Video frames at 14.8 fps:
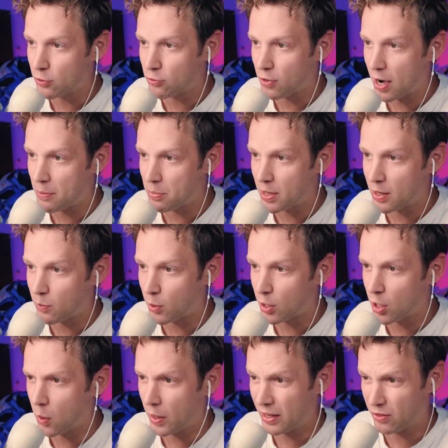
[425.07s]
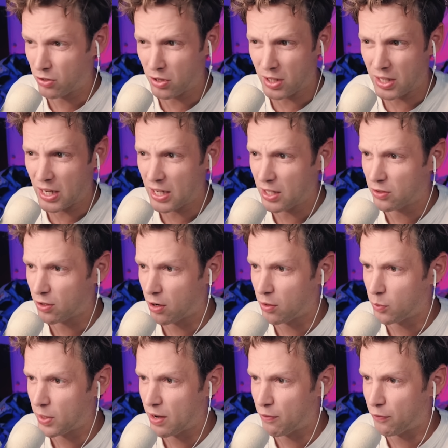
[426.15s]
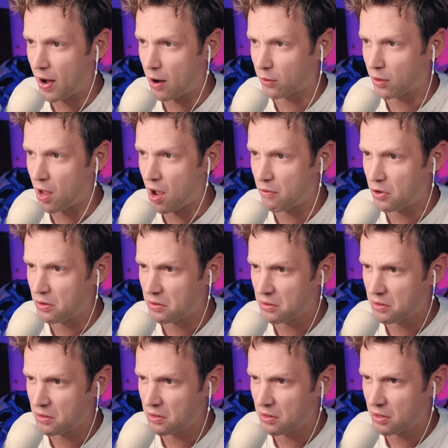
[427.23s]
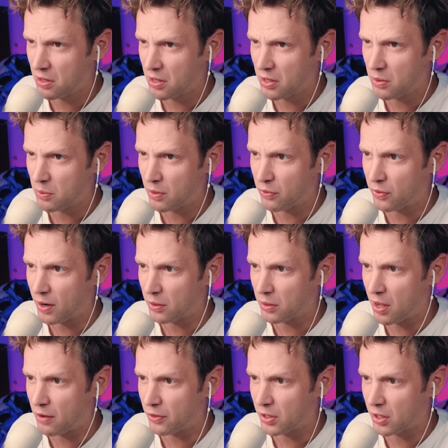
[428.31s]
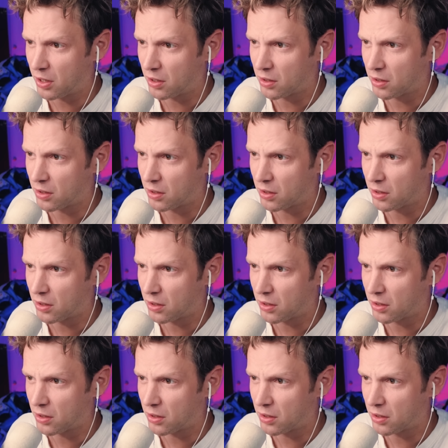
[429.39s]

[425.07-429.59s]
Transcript: Strap in. We're going into the kitty zone. We have found lava. We found lava here.